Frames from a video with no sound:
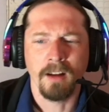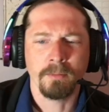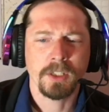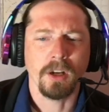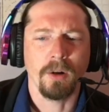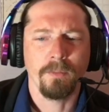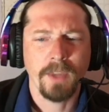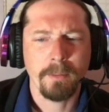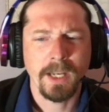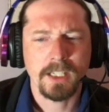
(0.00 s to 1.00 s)
So
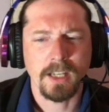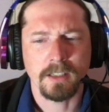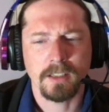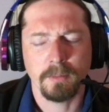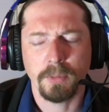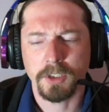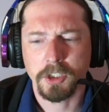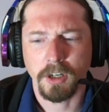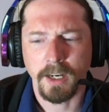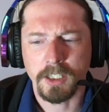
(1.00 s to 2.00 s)
that makes sense to push
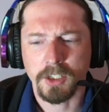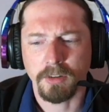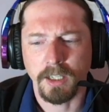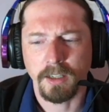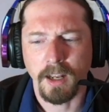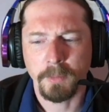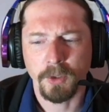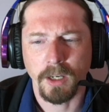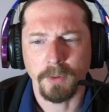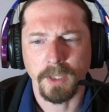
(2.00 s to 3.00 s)
your h3. I'm
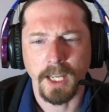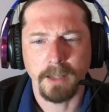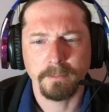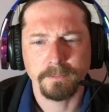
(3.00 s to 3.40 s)
okay with that.